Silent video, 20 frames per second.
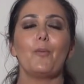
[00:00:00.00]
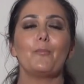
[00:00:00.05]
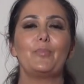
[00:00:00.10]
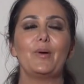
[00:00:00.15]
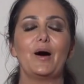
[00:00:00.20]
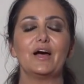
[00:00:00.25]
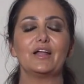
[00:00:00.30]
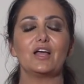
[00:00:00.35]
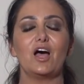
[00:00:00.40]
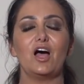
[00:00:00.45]

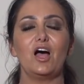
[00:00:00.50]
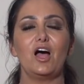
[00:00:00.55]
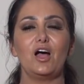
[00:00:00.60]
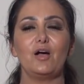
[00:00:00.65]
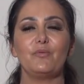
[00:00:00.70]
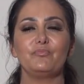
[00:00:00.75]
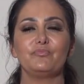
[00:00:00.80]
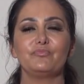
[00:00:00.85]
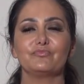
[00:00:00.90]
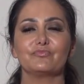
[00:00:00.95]
But
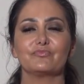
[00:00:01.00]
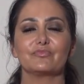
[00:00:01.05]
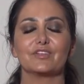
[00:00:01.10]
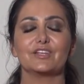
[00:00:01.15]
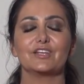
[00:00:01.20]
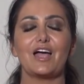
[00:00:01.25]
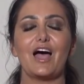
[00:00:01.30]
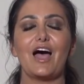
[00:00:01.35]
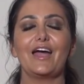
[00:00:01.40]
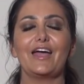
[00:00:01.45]

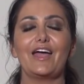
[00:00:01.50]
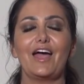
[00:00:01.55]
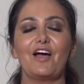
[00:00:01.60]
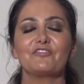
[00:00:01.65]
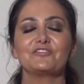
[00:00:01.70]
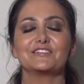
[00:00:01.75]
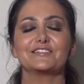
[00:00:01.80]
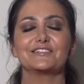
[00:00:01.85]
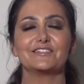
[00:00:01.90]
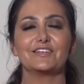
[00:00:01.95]
I
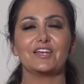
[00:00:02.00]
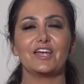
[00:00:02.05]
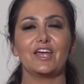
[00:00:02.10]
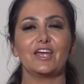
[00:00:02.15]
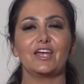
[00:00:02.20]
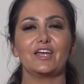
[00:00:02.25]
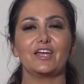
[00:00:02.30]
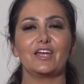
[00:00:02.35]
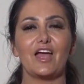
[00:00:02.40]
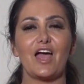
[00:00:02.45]
have to
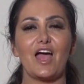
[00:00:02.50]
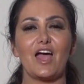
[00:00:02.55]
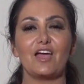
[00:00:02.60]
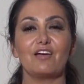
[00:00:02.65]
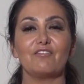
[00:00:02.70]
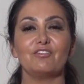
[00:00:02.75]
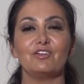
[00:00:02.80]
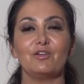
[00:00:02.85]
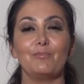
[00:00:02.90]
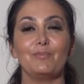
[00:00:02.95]
say, I
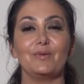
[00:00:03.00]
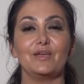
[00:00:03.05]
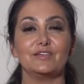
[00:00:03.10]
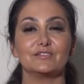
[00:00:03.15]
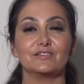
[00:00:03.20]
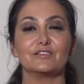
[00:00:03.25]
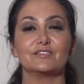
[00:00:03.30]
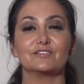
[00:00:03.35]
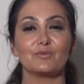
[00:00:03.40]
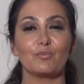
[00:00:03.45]
have an
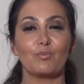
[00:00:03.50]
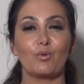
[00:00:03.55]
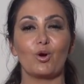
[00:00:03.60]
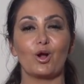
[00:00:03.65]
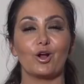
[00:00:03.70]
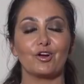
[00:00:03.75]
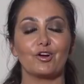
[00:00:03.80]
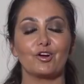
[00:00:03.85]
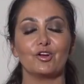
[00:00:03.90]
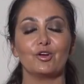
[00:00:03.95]
amazing
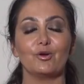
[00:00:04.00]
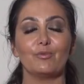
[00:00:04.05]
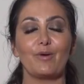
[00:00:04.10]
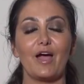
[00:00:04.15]
support group.